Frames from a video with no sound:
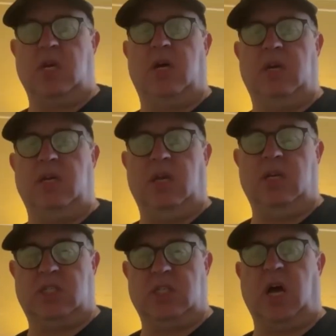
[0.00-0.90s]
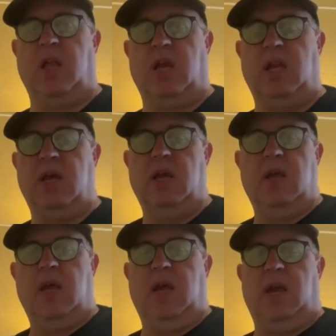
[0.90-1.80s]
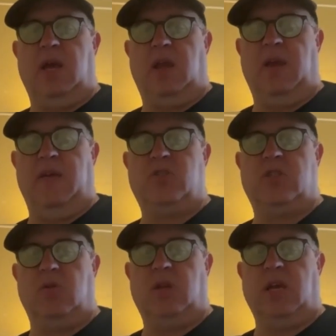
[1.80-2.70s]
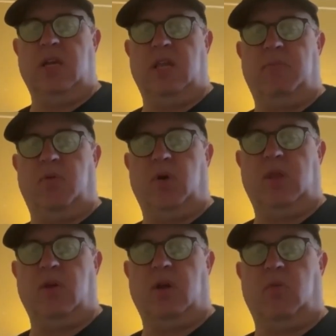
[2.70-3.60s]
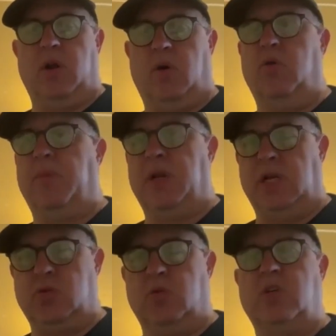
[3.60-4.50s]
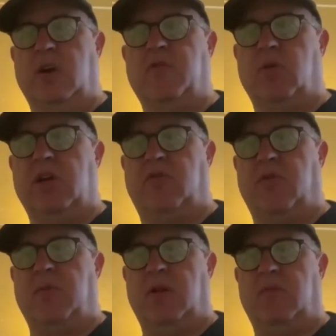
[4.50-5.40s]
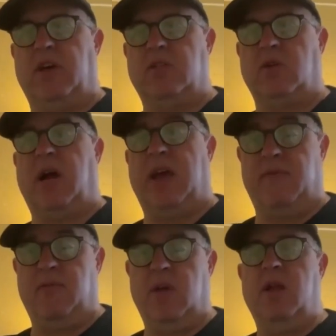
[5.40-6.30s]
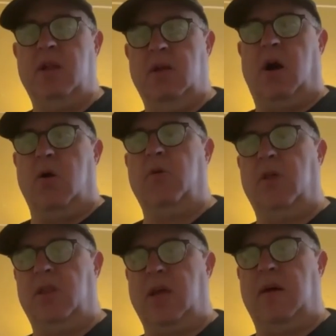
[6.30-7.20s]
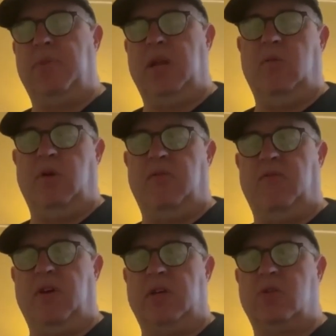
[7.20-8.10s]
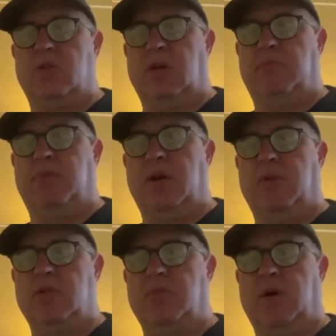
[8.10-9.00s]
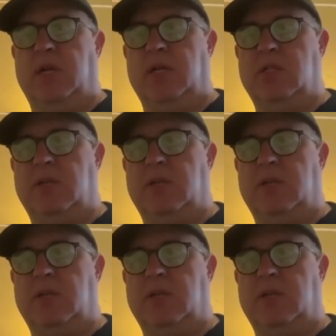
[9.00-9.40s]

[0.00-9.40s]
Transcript: is solid and if so, to get to that point, they're going to want hold monies, which you have to raise from an investor. I have our own in the company, and we have investors that put up those monies.